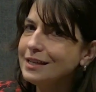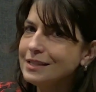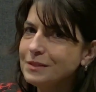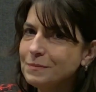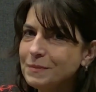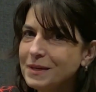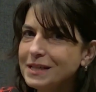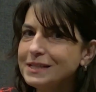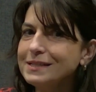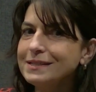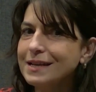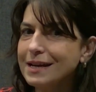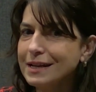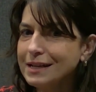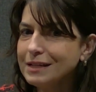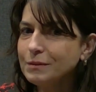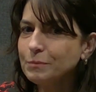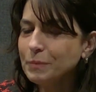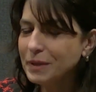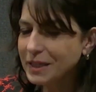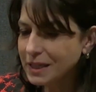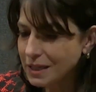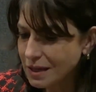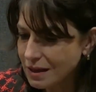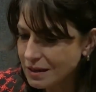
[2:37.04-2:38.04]
gets me excited
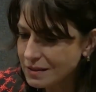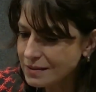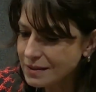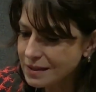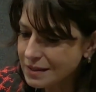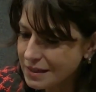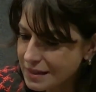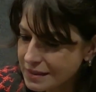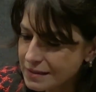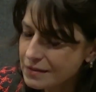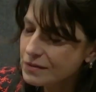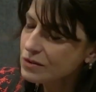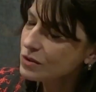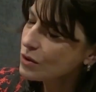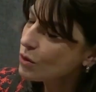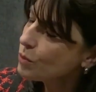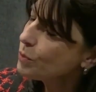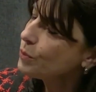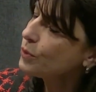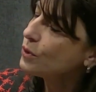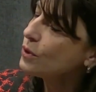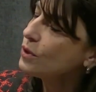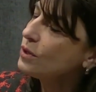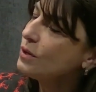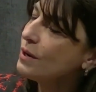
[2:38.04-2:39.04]
because it is so
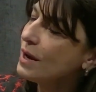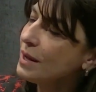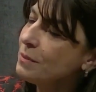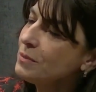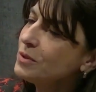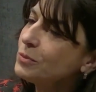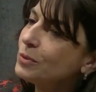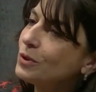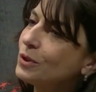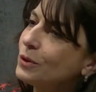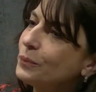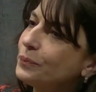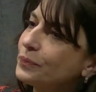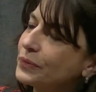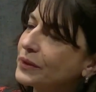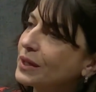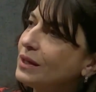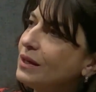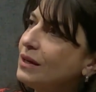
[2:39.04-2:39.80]
programmable.